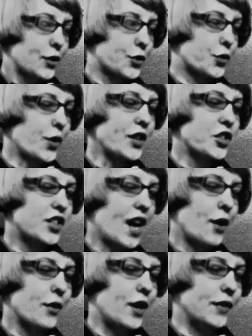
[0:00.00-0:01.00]

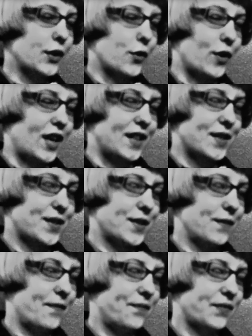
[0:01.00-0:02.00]
Stretched out on the
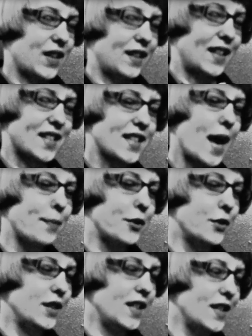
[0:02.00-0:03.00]
crates, they
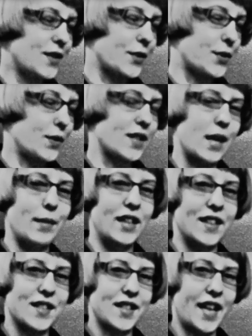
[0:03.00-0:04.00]
slapped their knees as soon as they
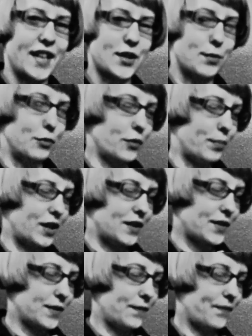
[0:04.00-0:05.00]
made the slightest
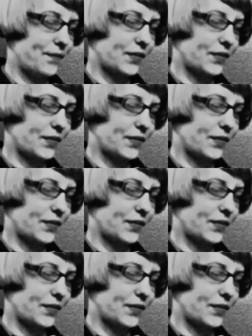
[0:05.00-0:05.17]
movement.